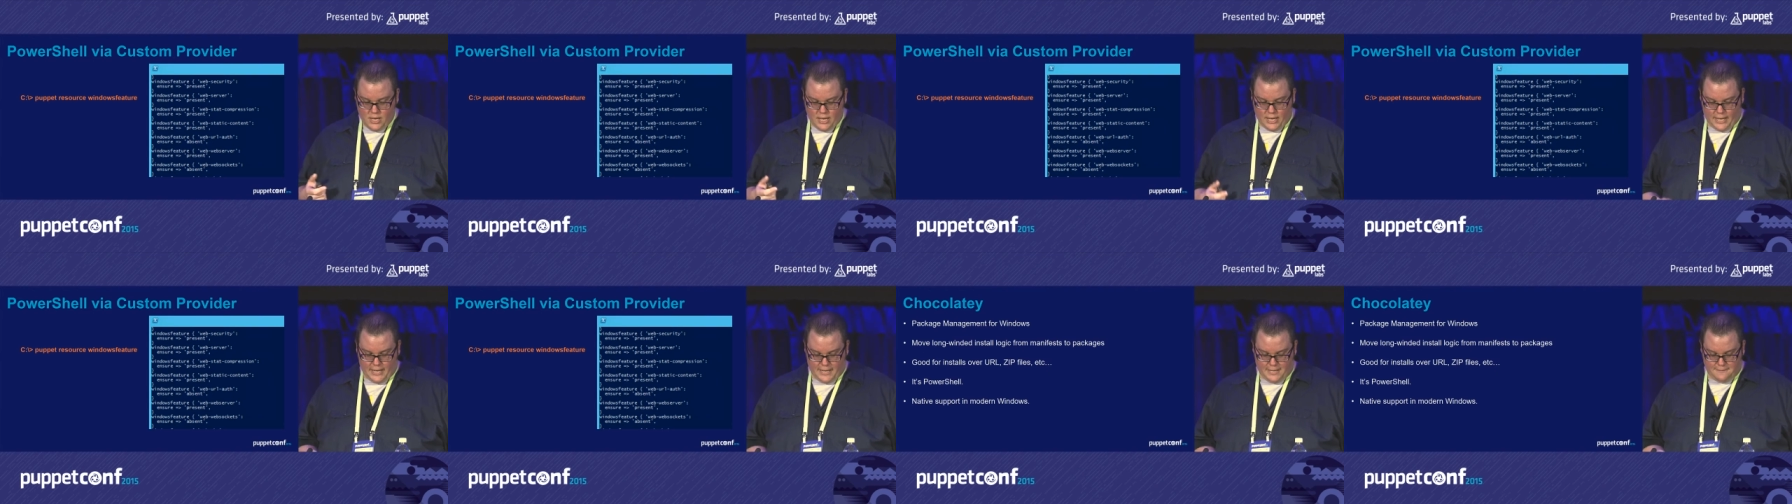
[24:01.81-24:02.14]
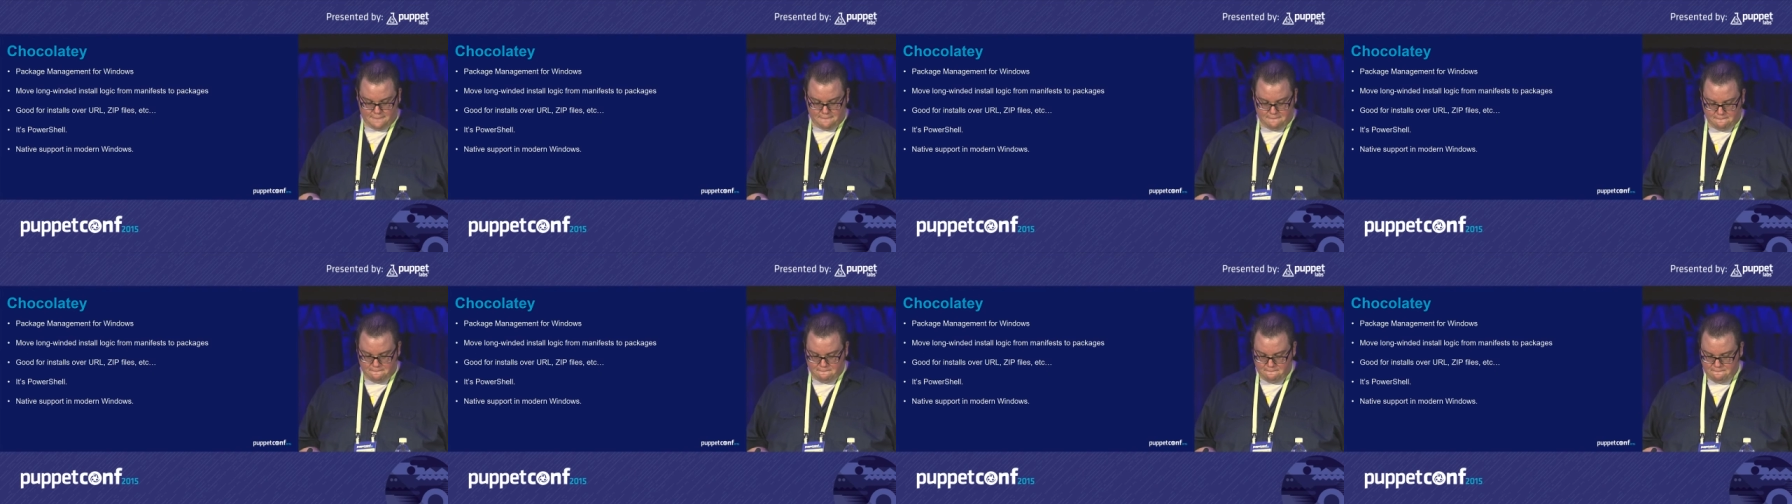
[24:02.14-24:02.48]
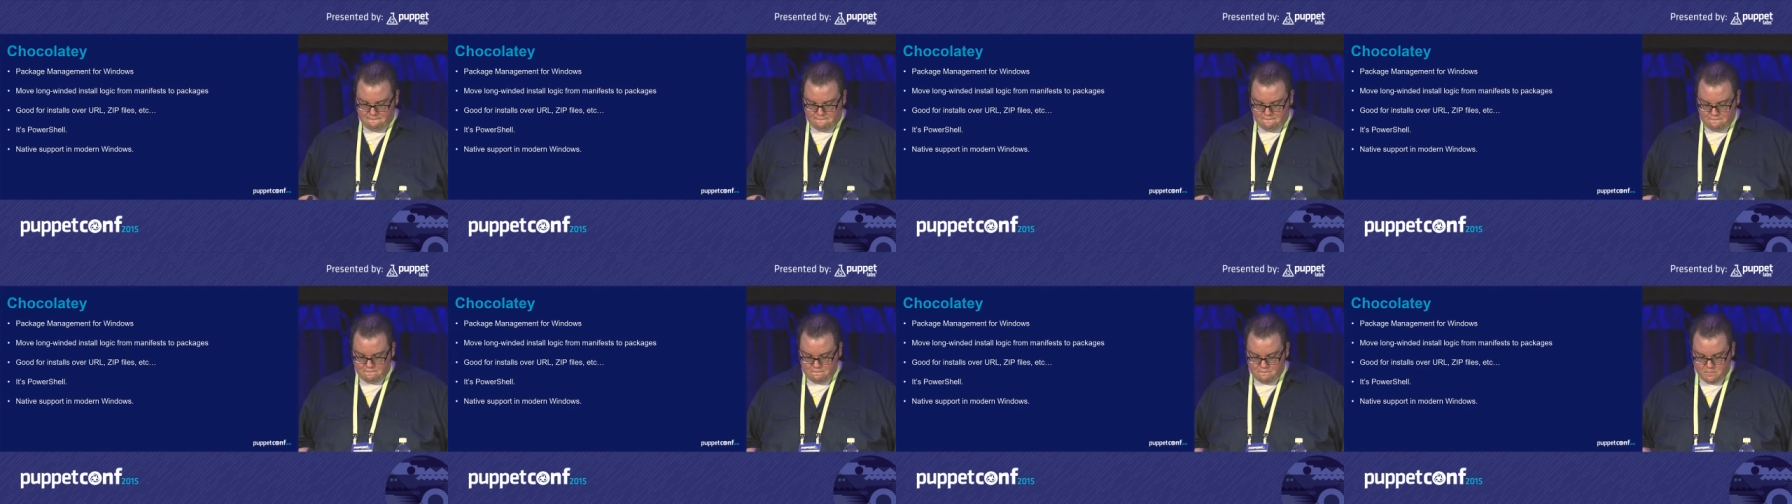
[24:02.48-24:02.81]
Um,
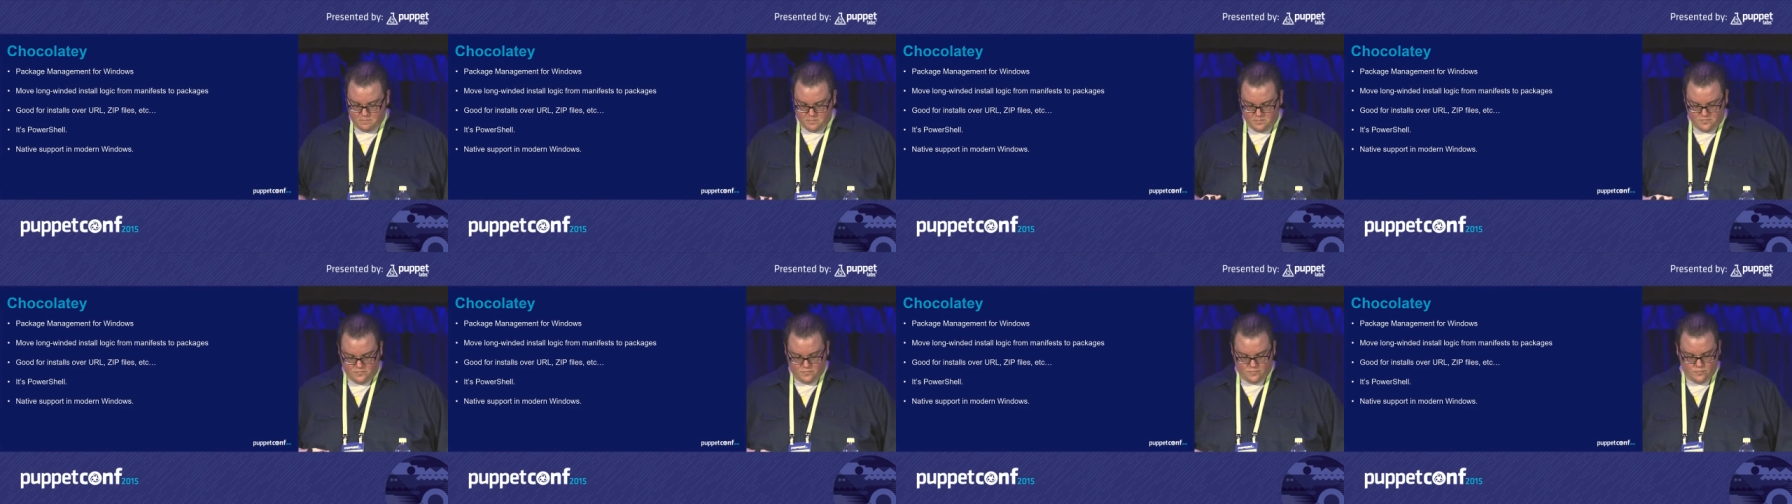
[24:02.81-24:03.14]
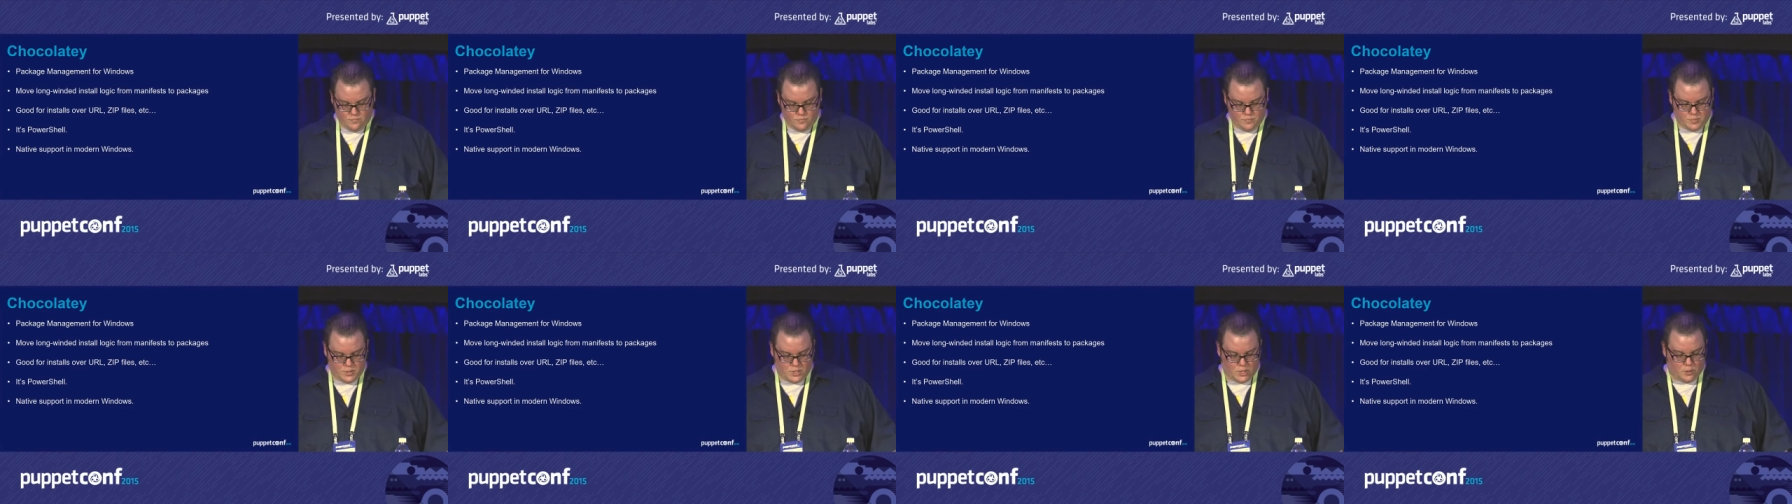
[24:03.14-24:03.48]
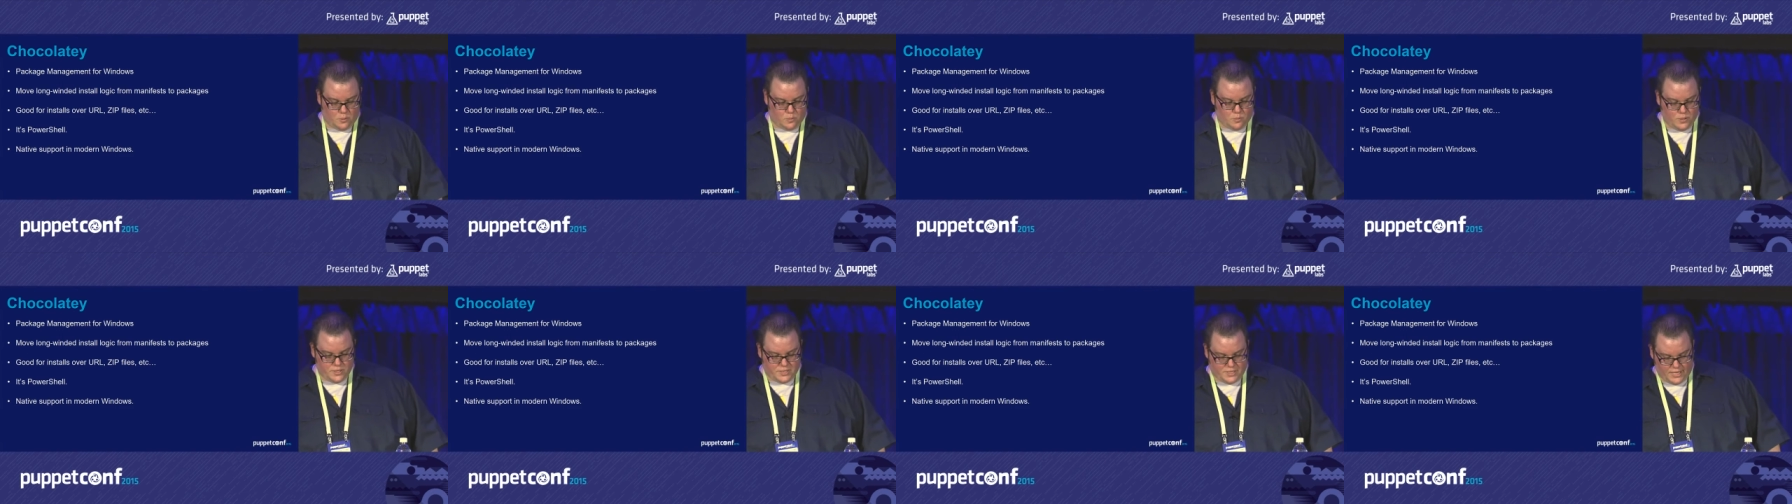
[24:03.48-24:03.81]
so
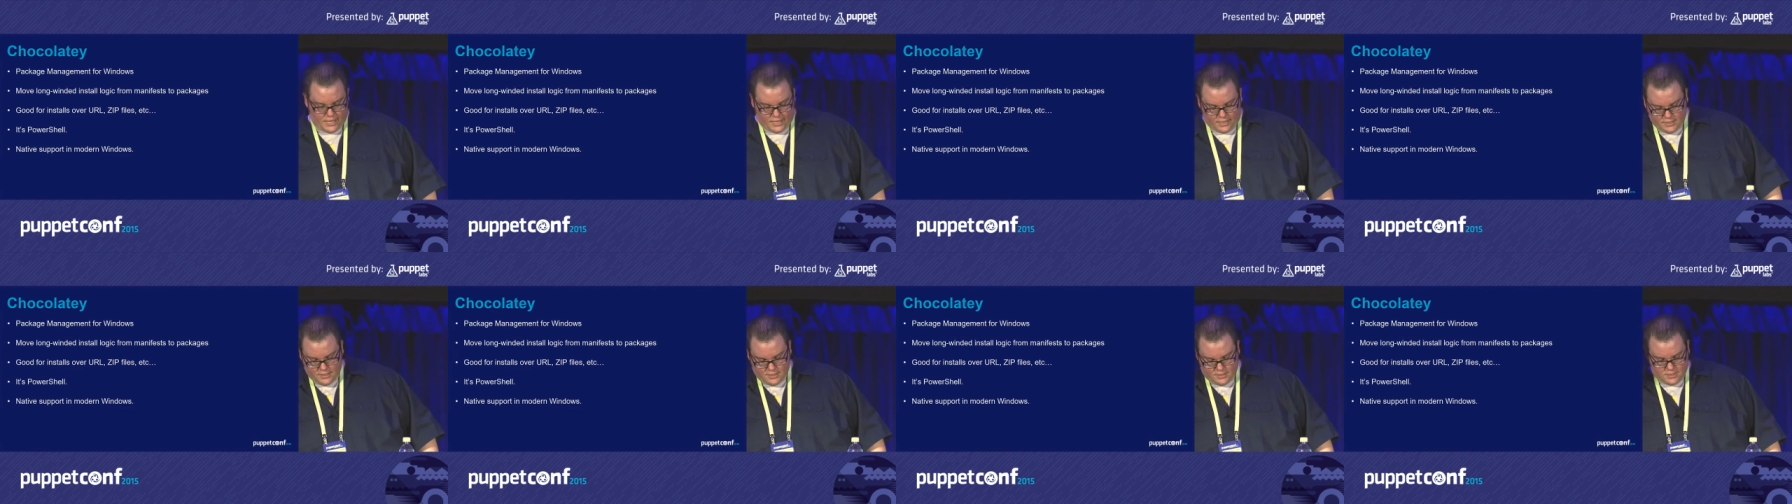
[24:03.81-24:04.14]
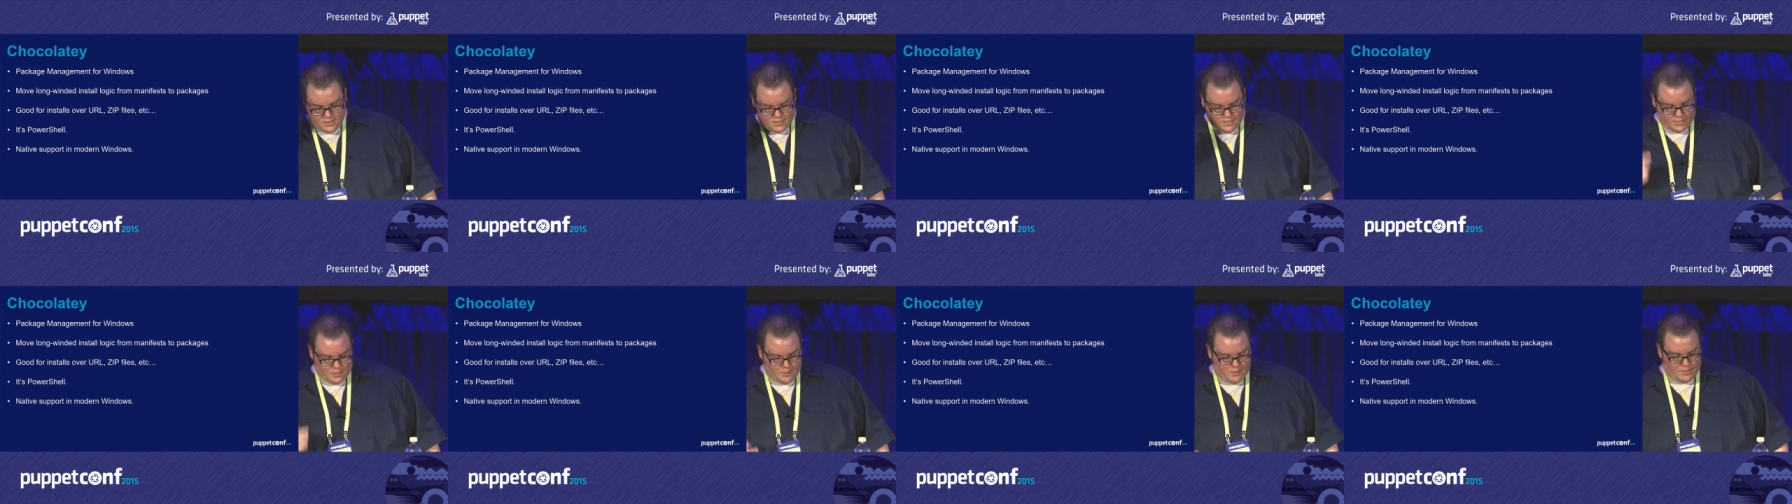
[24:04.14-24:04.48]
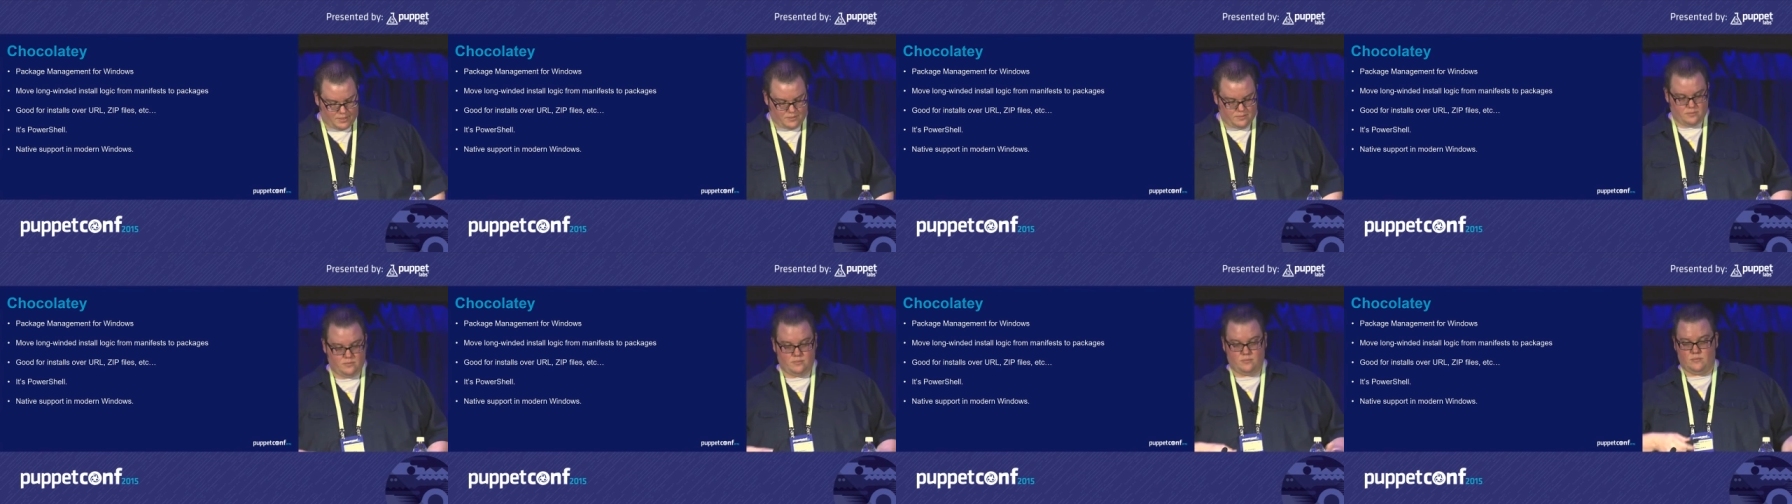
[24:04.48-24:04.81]
with that, let's talk
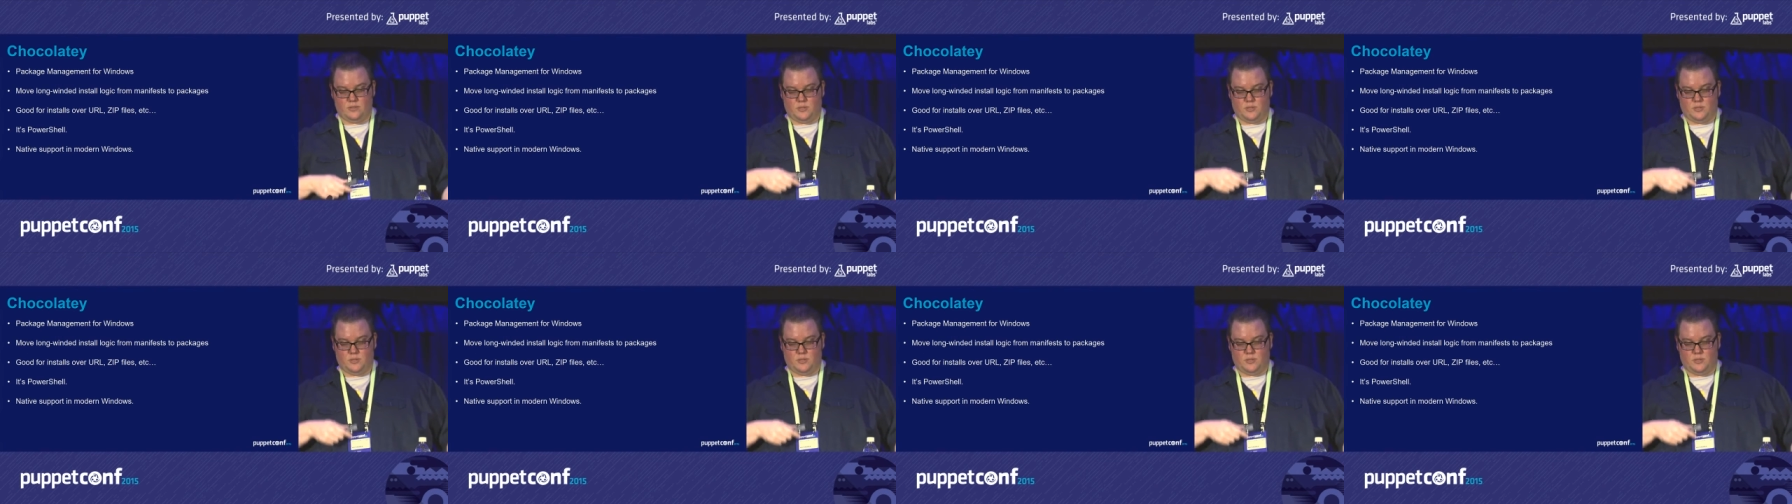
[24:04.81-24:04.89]
about,